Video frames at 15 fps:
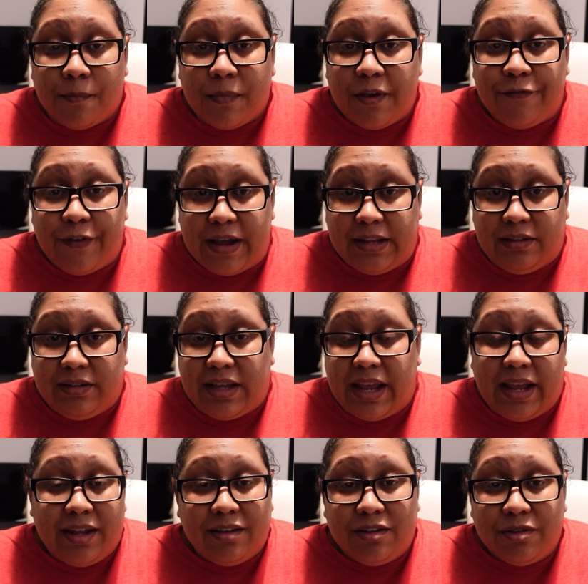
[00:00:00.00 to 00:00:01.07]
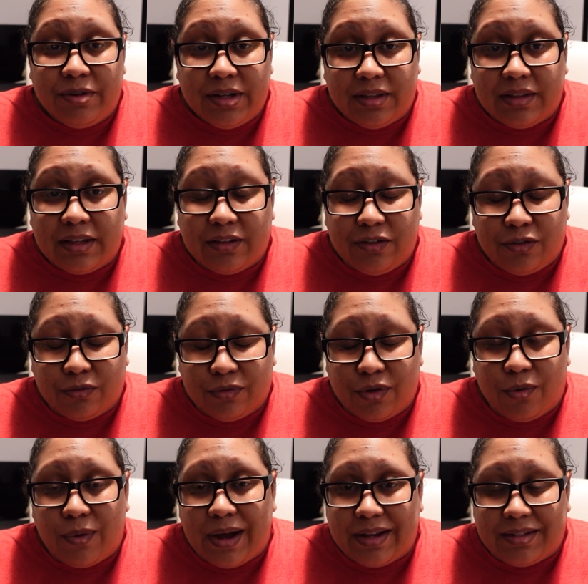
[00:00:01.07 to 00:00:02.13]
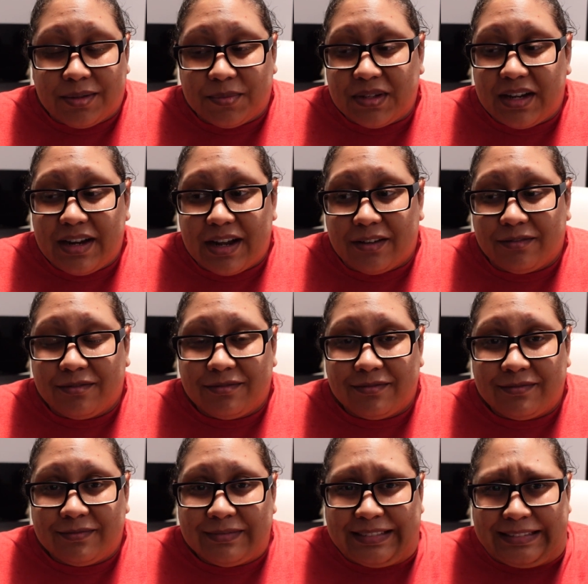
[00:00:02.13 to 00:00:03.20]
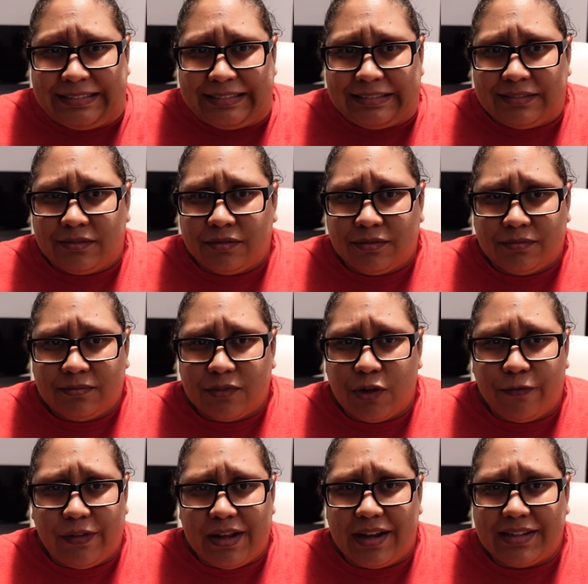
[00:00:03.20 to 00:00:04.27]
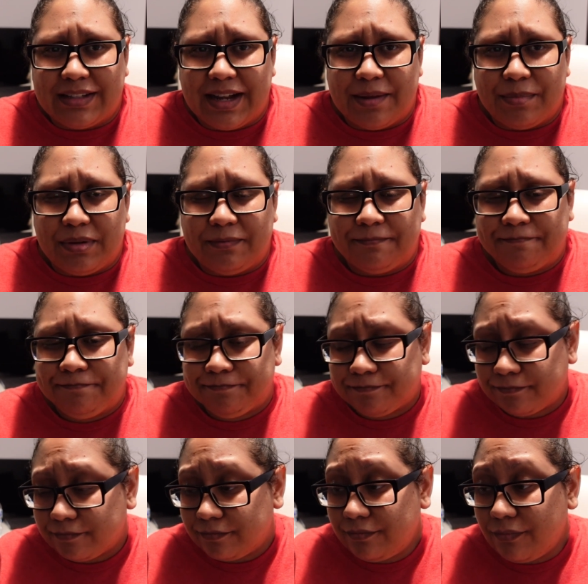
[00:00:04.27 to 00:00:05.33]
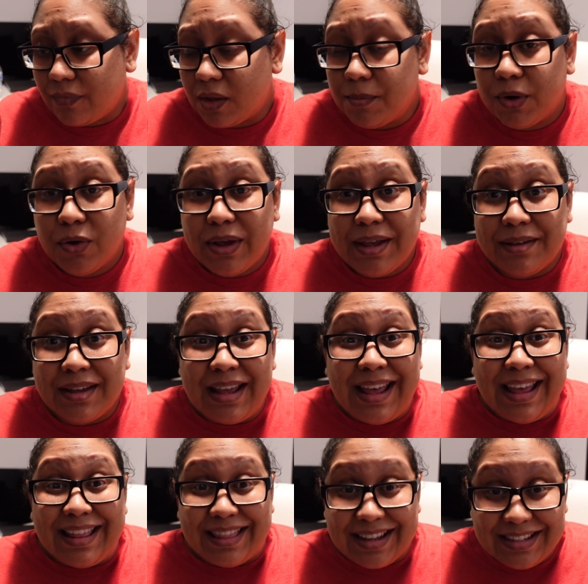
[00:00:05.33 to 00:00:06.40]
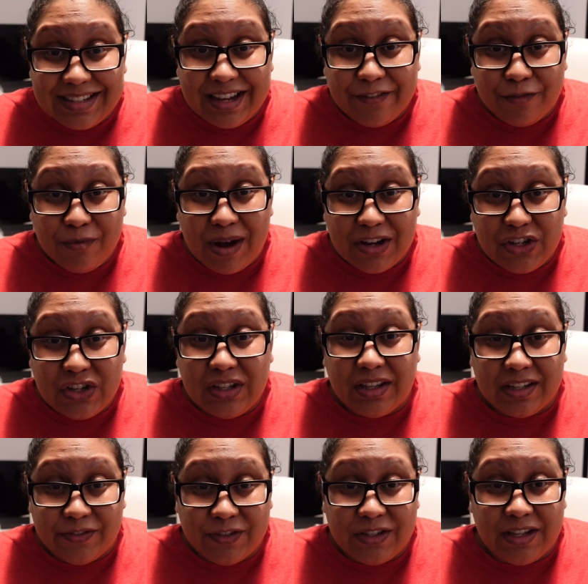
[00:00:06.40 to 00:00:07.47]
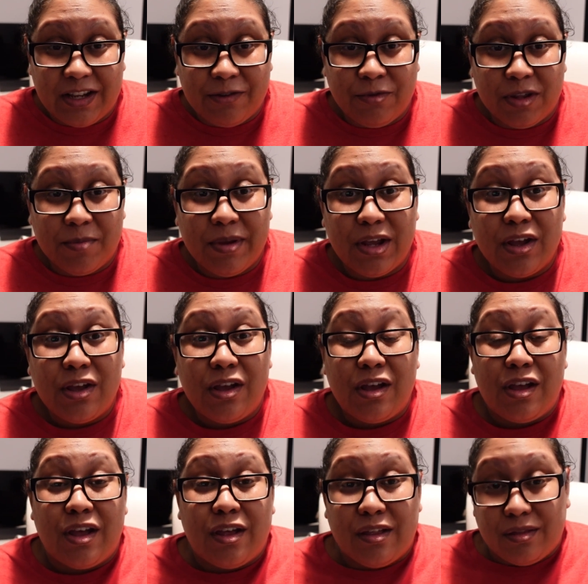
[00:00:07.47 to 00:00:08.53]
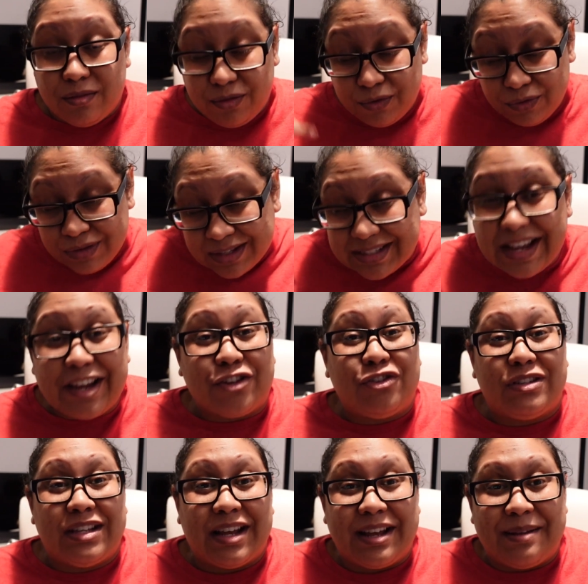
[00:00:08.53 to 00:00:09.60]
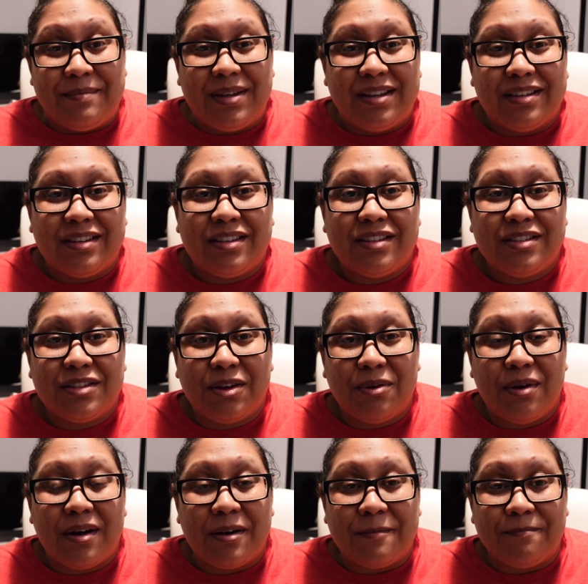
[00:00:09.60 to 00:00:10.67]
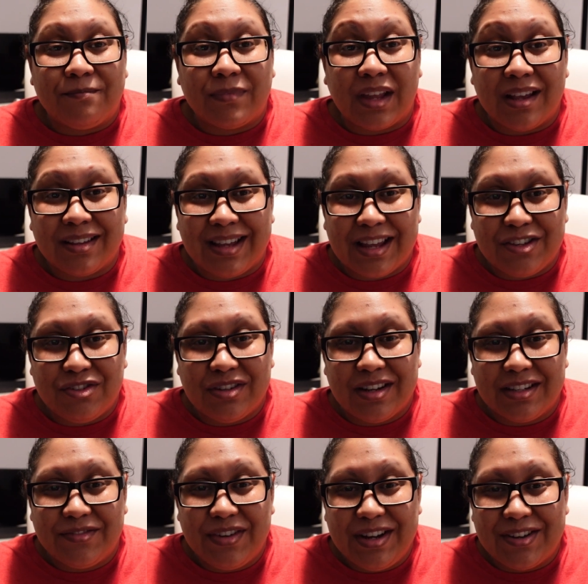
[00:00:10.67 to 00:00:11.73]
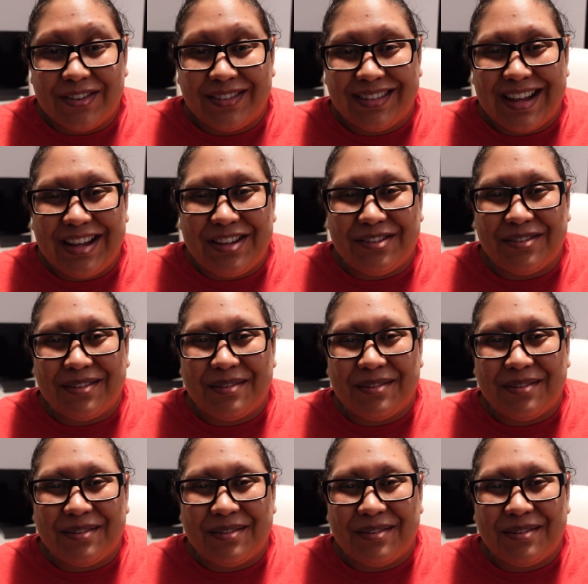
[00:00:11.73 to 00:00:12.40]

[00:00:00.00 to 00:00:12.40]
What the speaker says: If I can't do it, then you'll know why it's upside down. Hopefully that doesn't happen. But okay, thanks again for watching. Thanks for sticking with me through this extra time. So I'll catch you in the next video. Thank you.